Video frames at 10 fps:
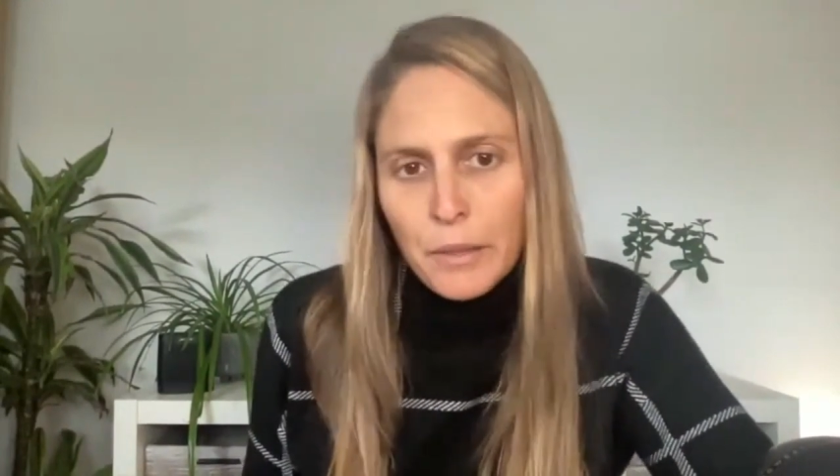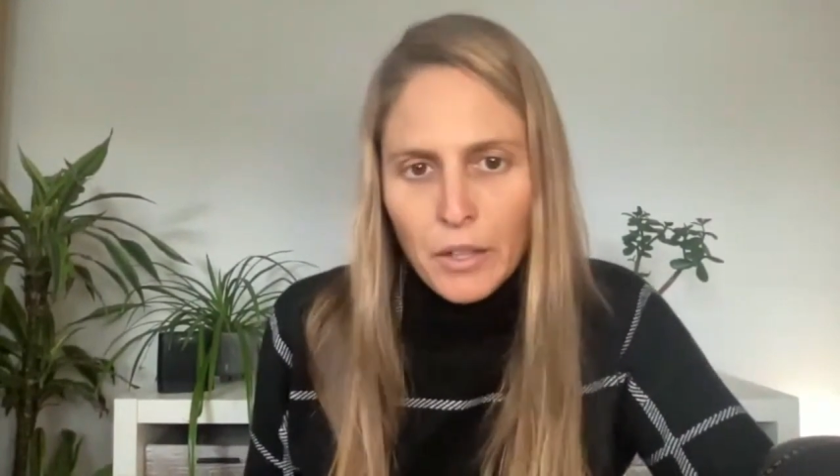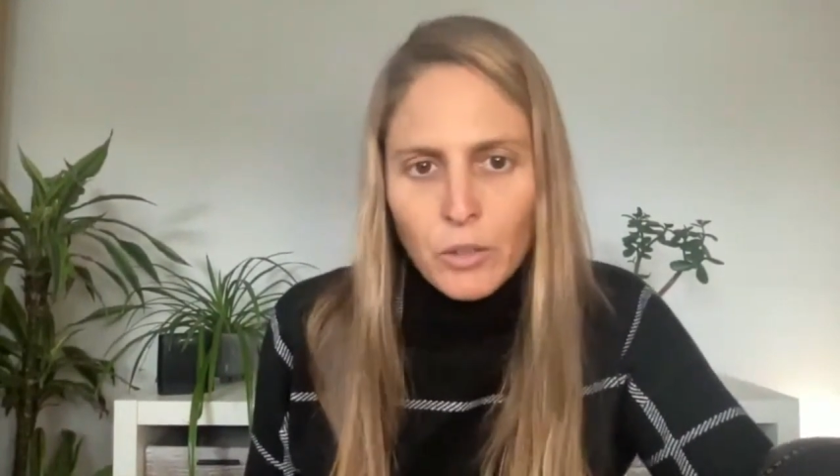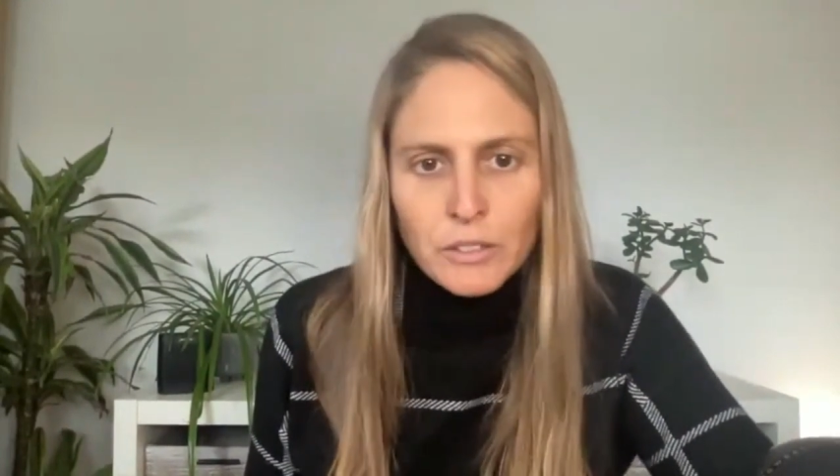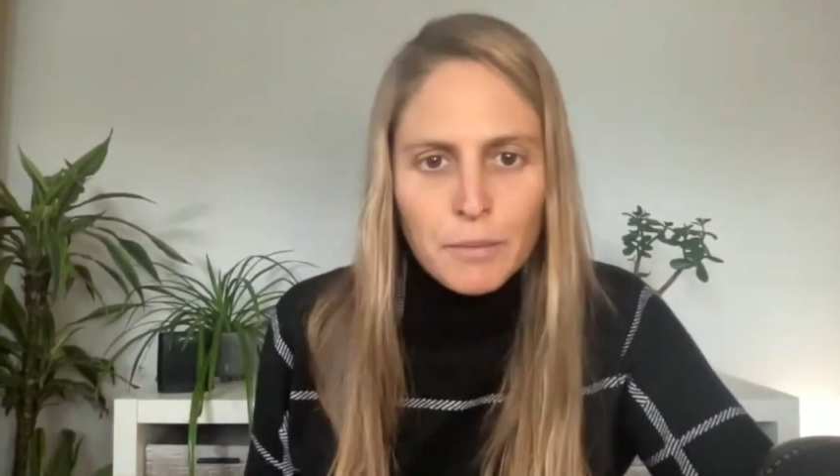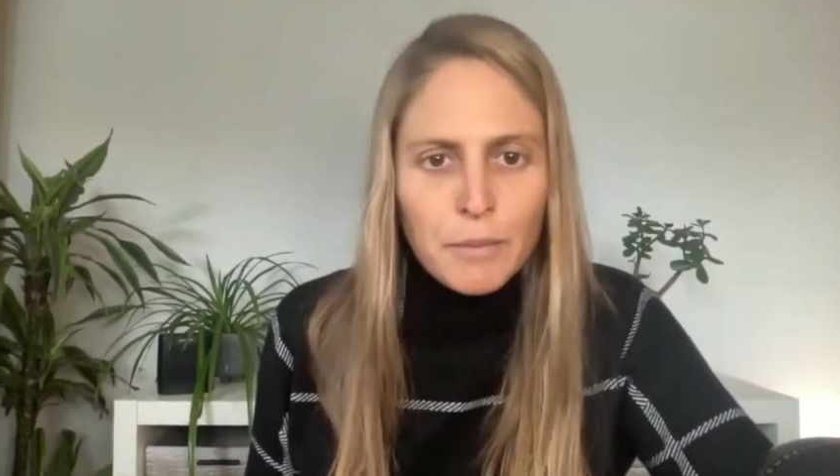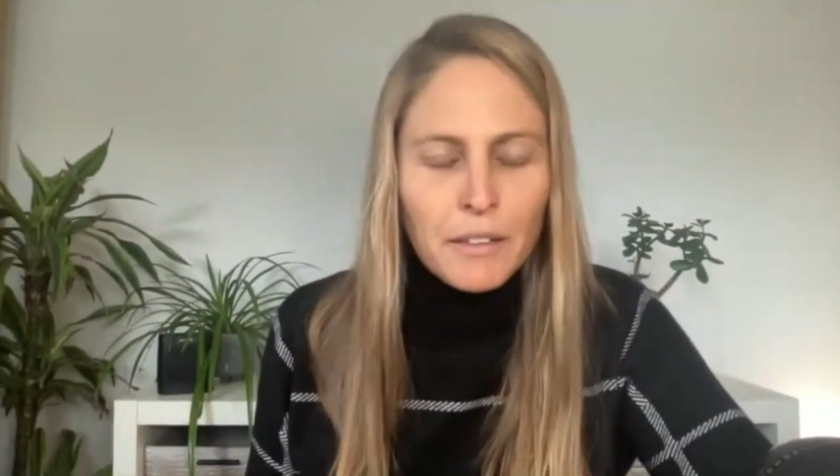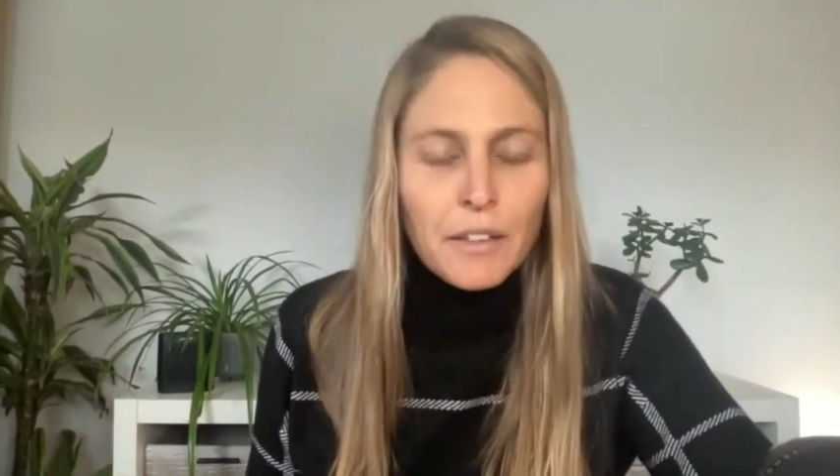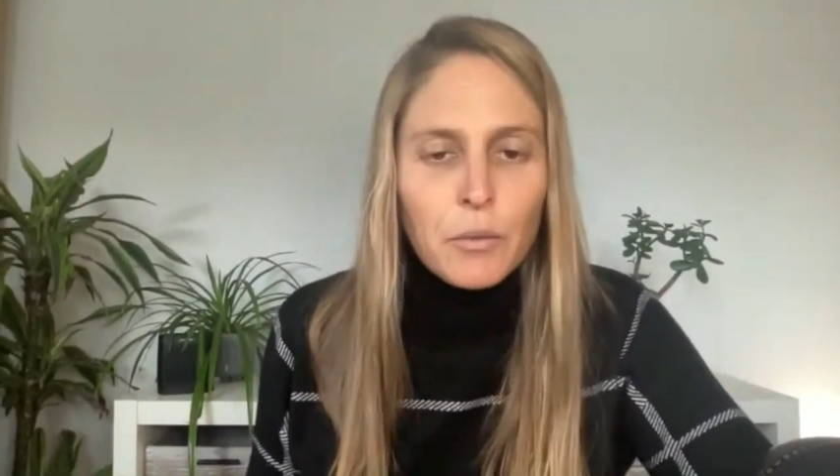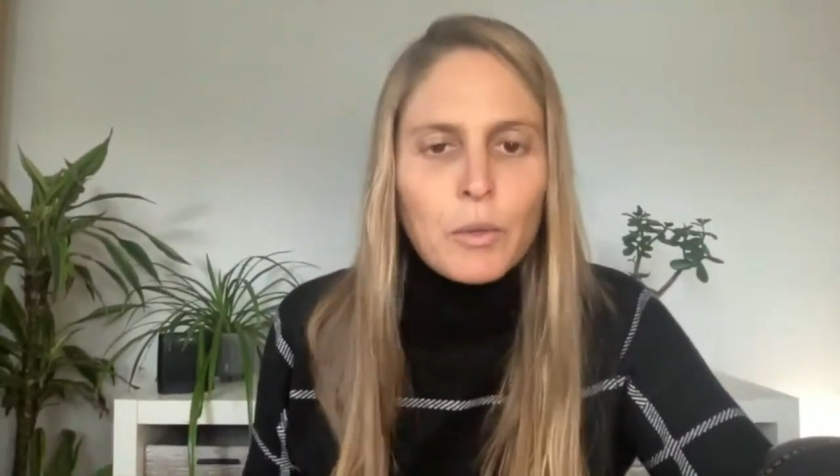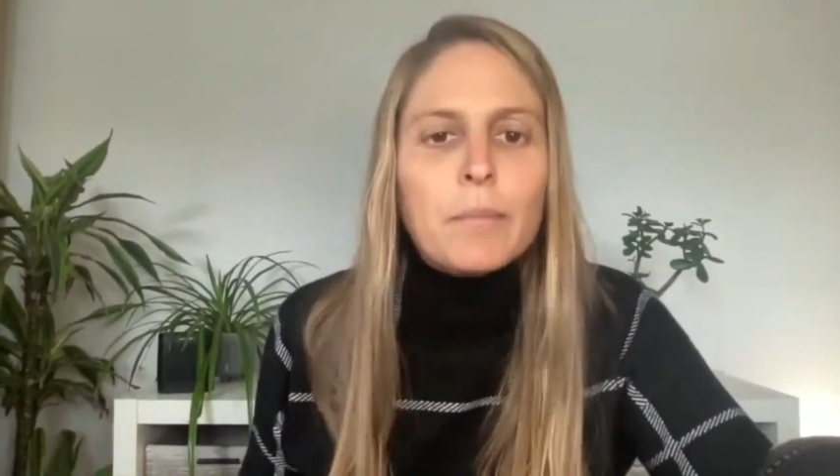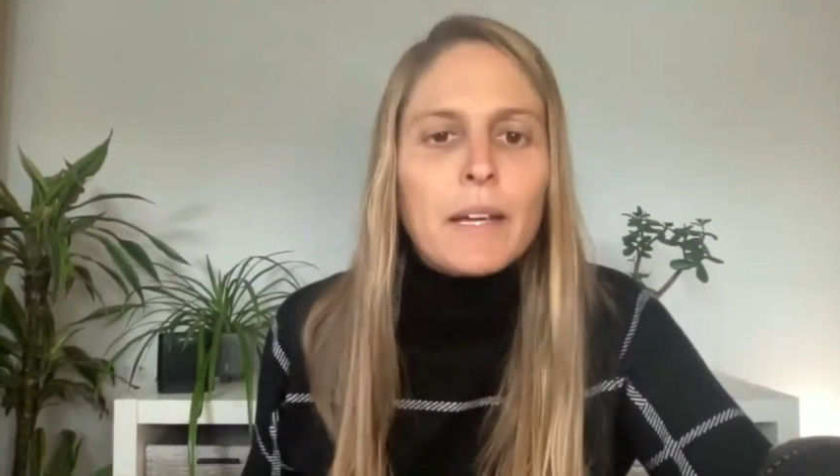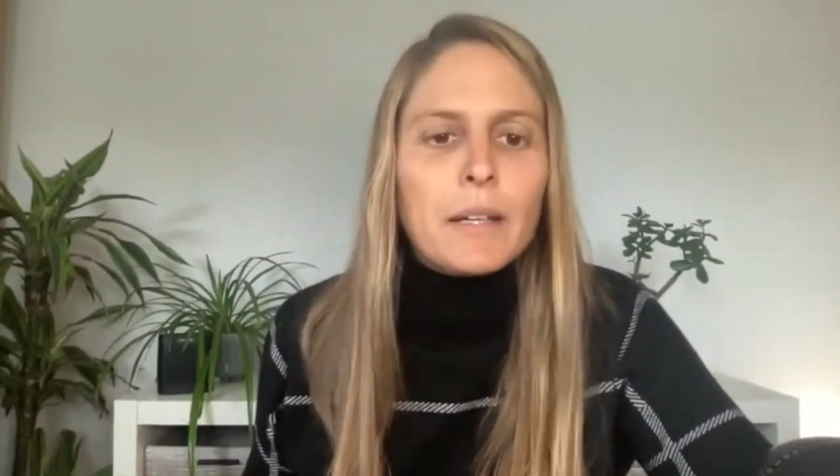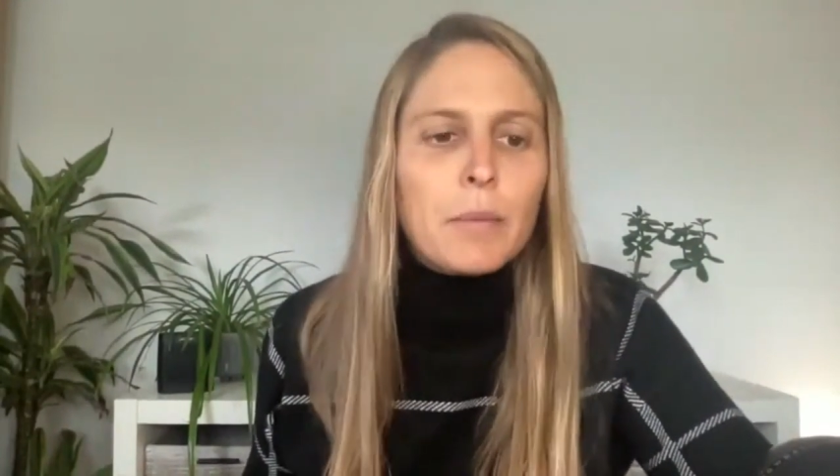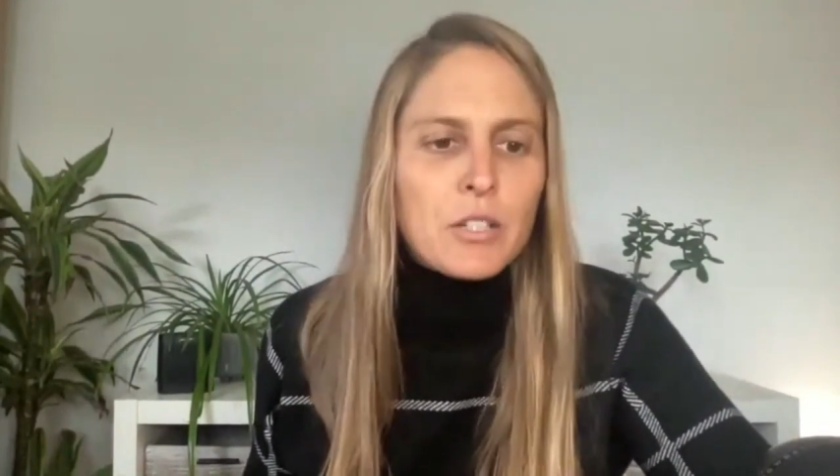but ultimately we
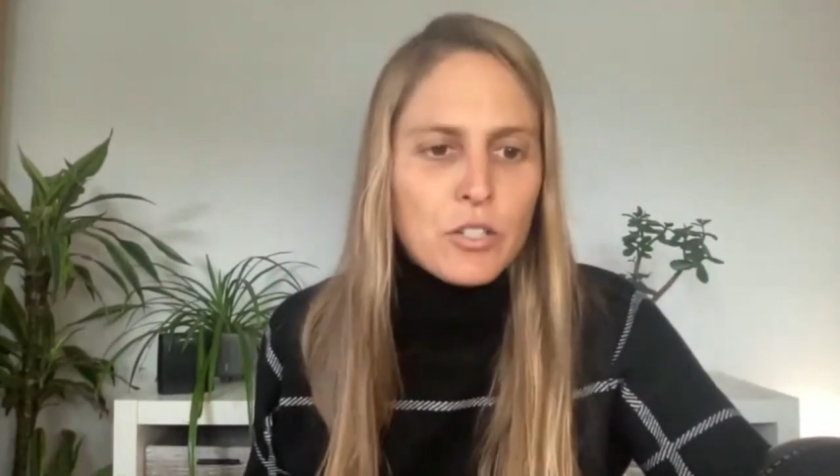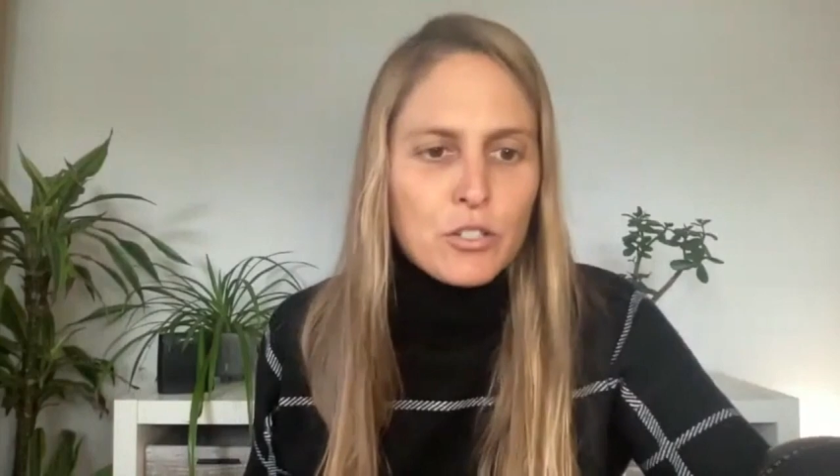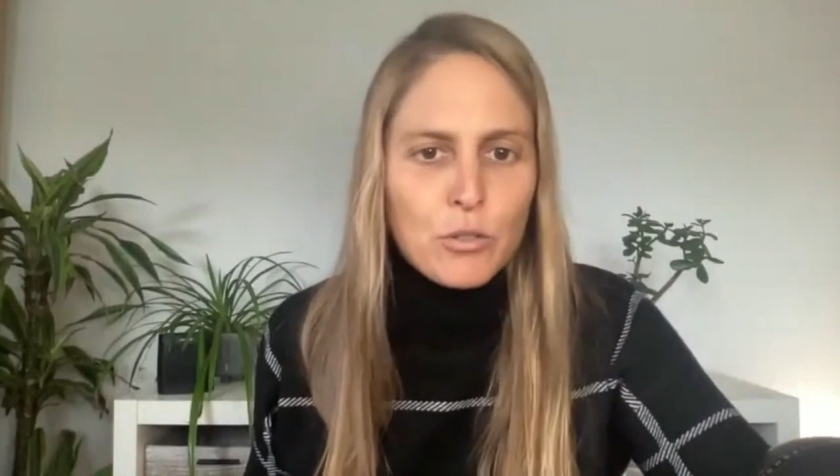made a bunch of